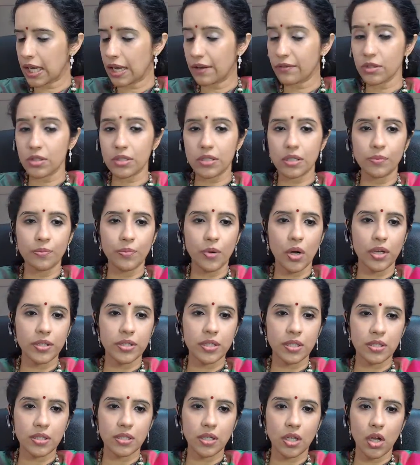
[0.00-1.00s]
and I have to still
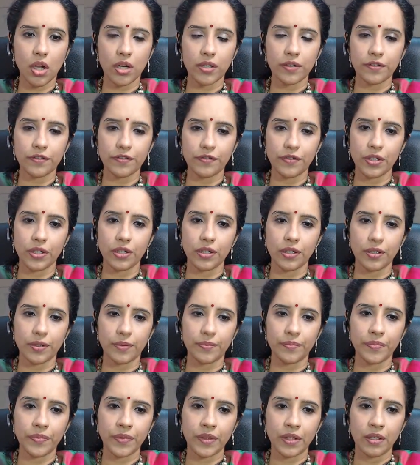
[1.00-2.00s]
process a lot of
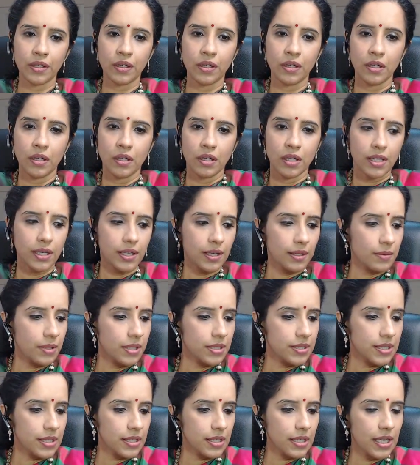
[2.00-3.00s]

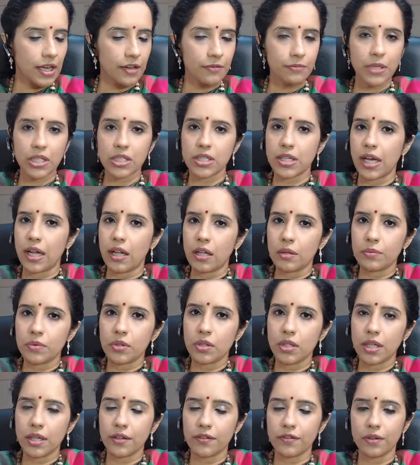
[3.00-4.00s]
emails. I didn't have much help
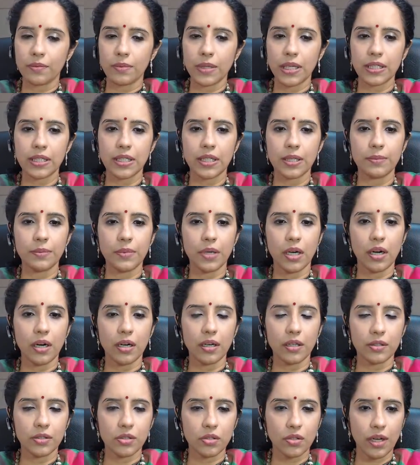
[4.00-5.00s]
today from my team,
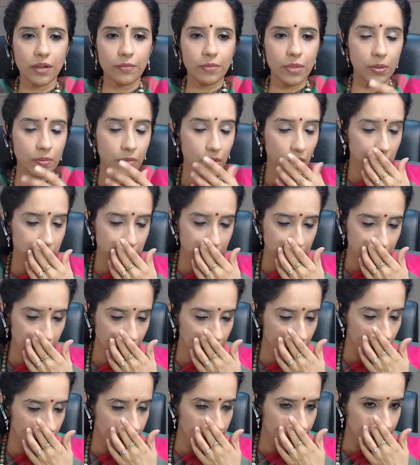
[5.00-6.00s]
so I've been
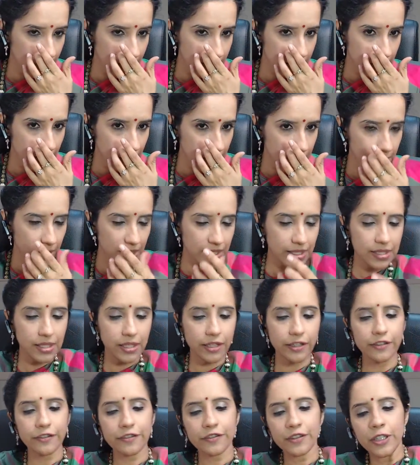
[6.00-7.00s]
processing a lot of these things
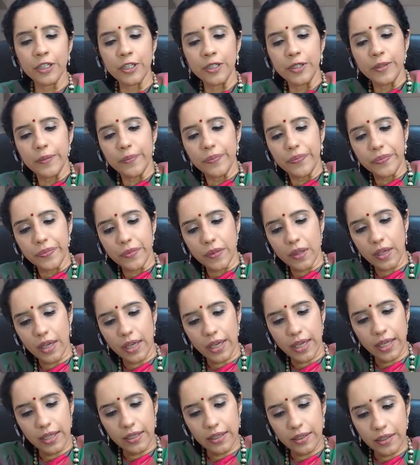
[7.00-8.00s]
myself.
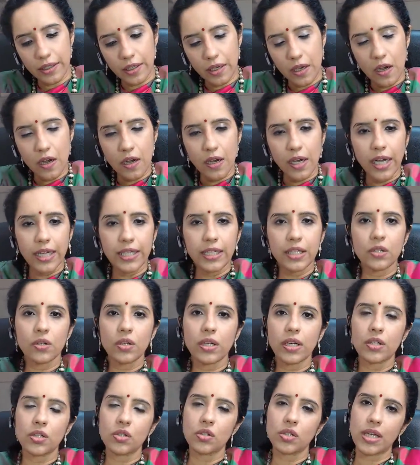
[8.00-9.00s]
And I need to
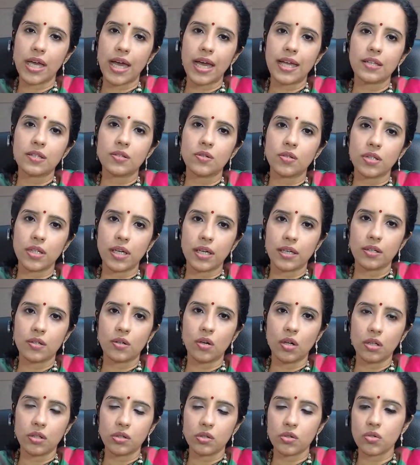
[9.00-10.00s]
get to that so that
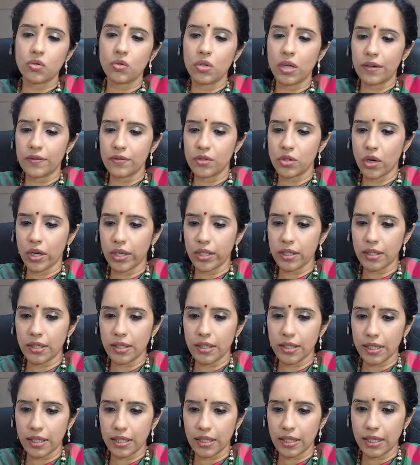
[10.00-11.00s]
all those who have joined
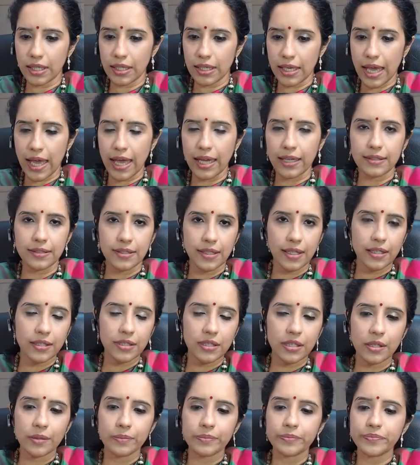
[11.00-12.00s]
in can get
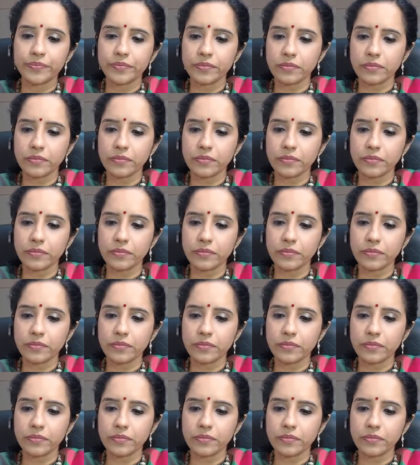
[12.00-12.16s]
access.